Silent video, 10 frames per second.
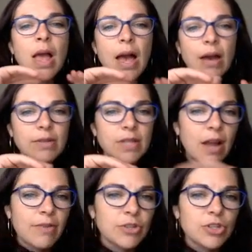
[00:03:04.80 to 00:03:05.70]
How does that
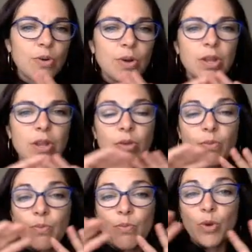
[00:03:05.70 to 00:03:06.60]
author show it in the
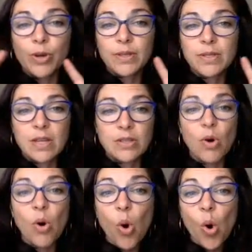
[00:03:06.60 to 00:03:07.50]
works as a
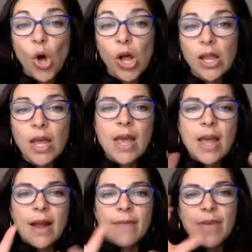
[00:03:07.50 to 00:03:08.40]
whole?
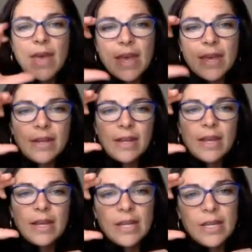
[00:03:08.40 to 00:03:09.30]
And then
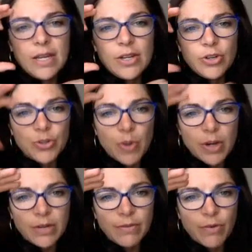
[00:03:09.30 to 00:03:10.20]
in your
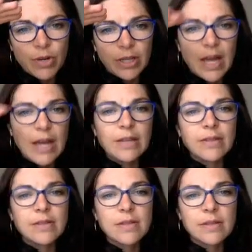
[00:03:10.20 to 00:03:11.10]
20 to 40
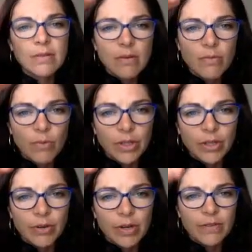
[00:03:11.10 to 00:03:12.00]
lines, what
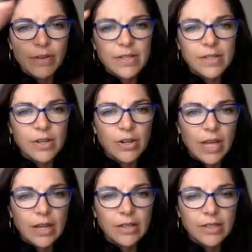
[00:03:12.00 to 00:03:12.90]
literary devices are
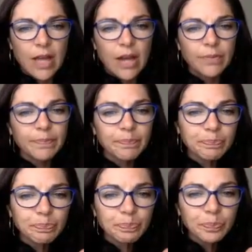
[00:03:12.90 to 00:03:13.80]
getting to that?
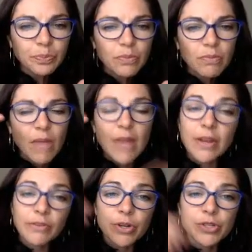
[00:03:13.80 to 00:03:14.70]
And
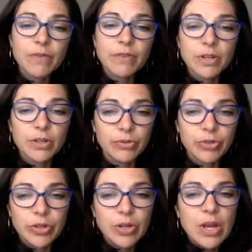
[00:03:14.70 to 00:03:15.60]
then, of course, you have a
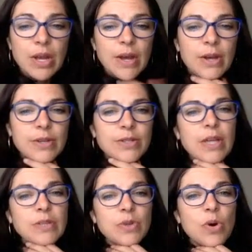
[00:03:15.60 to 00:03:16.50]
conclusion. So
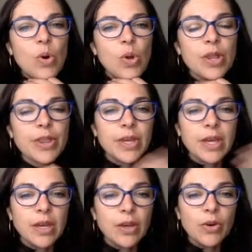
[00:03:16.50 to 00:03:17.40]
that's what the whole
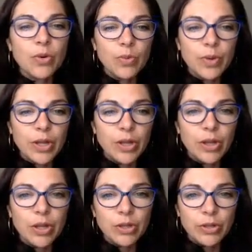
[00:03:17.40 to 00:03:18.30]
thing
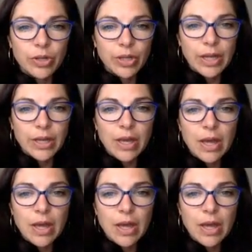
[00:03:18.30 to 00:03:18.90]
will look like.